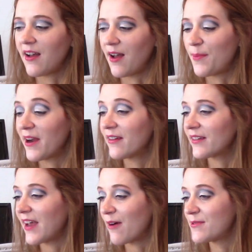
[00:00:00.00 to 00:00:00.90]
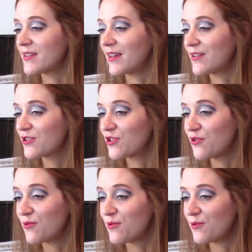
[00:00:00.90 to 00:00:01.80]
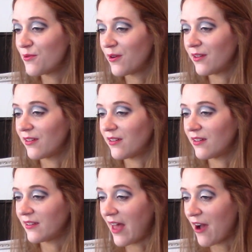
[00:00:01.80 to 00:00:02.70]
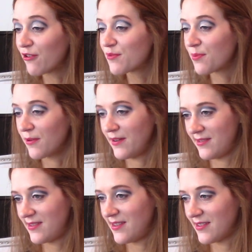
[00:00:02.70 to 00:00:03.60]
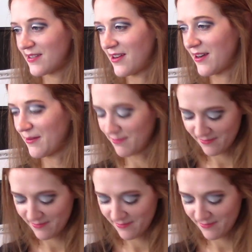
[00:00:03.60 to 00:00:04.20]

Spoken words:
Apparently I was into loud prints this time.